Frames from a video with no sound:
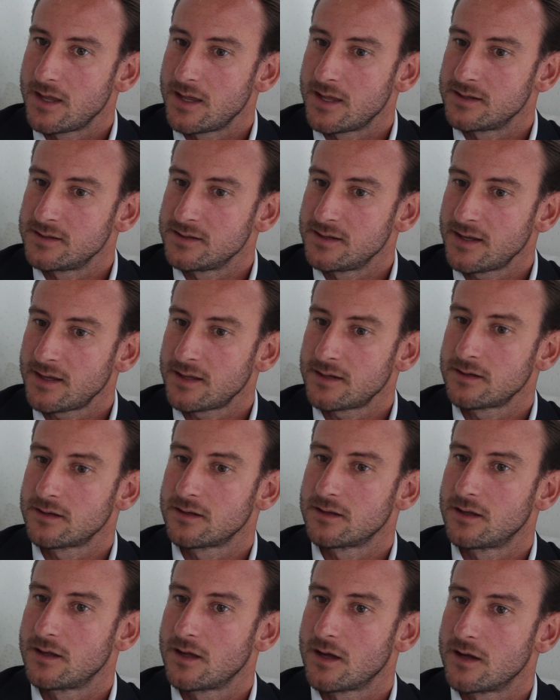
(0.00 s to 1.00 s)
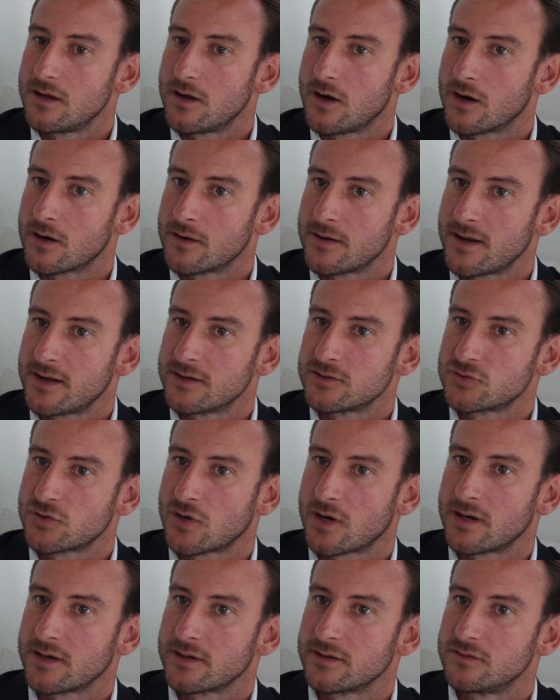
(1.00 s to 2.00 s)
and yet are not
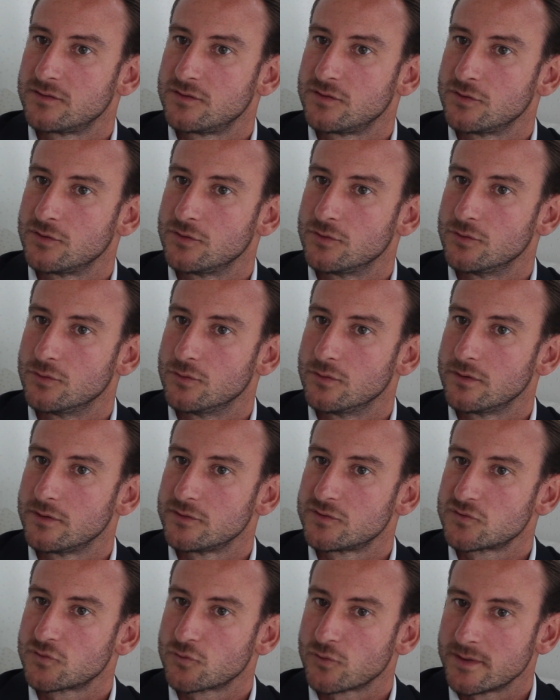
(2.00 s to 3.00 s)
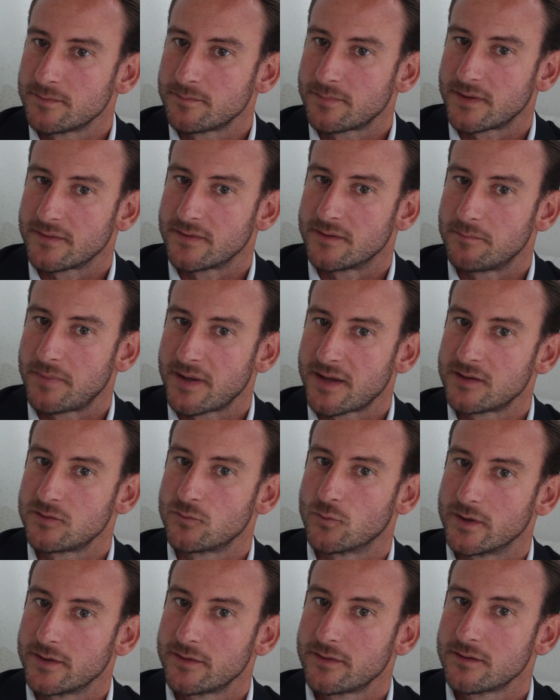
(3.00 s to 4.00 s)
trying to scrimp on the
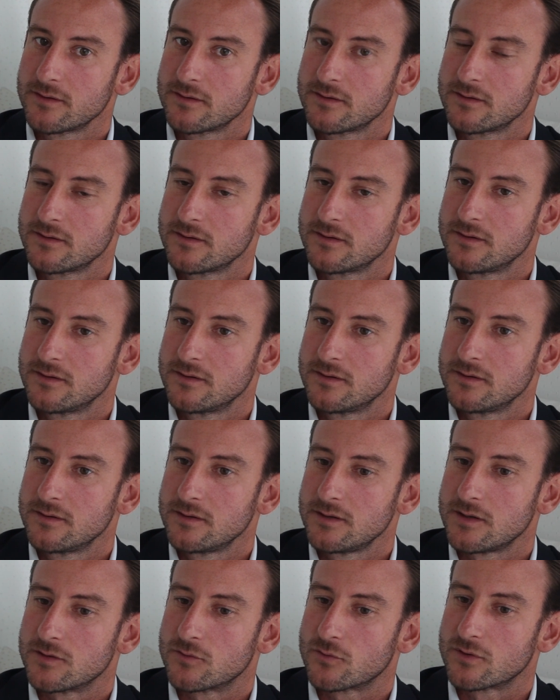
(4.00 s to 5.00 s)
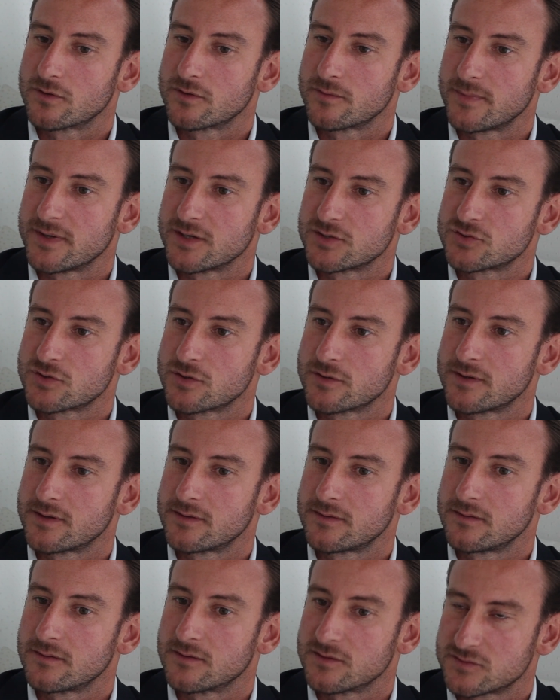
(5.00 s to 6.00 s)
bandwidth in order to make sure
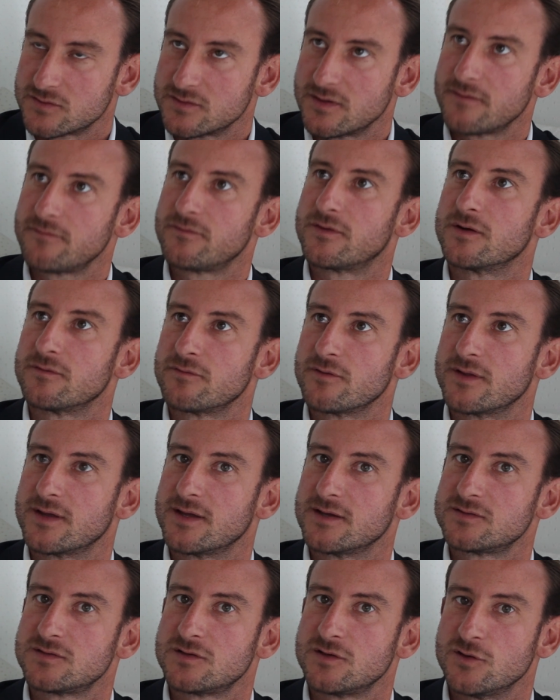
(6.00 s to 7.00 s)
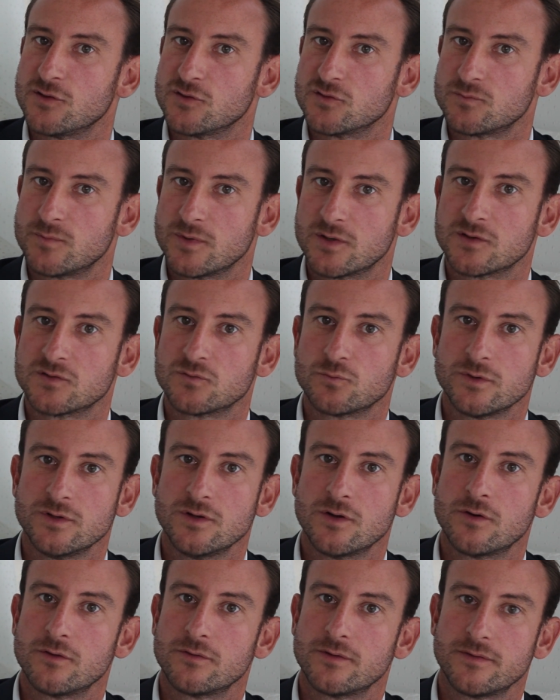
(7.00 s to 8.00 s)
that there's enough there for the guests to use? Because we
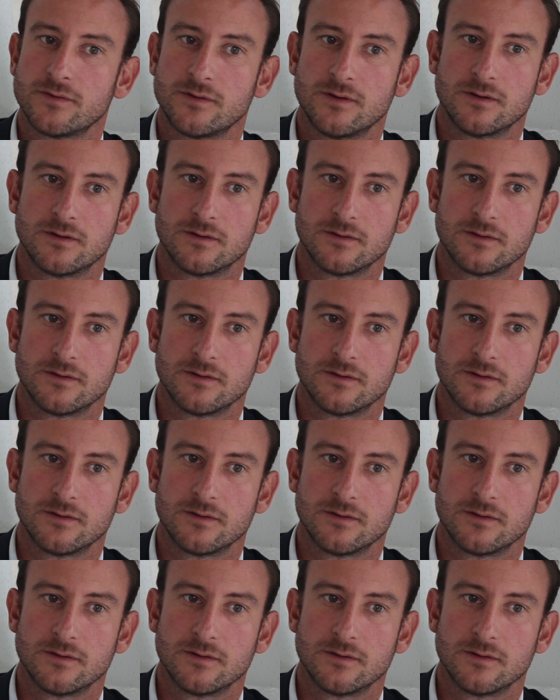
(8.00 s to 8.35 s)
know that